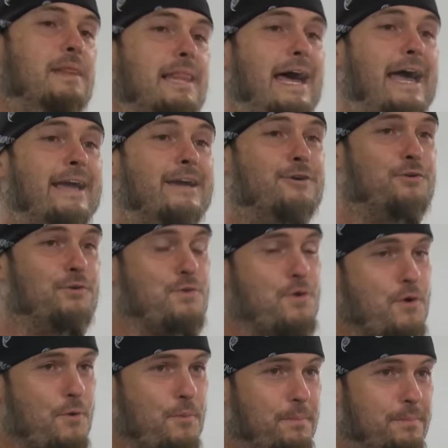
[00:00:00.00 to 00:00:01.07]
black chrome?
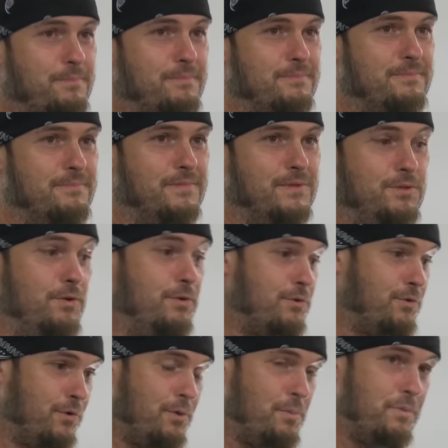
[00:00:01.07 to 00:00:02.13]
You know,
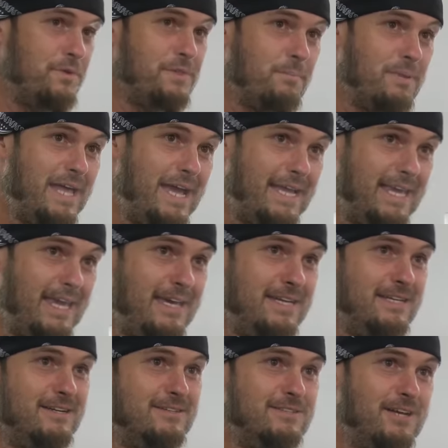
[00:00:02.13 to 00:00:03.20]
chrome with the black
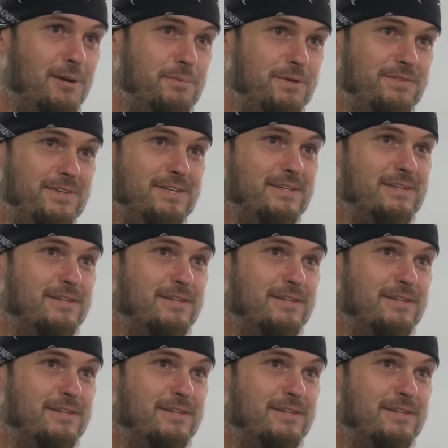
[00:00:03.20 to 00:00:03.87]
candy on top of it?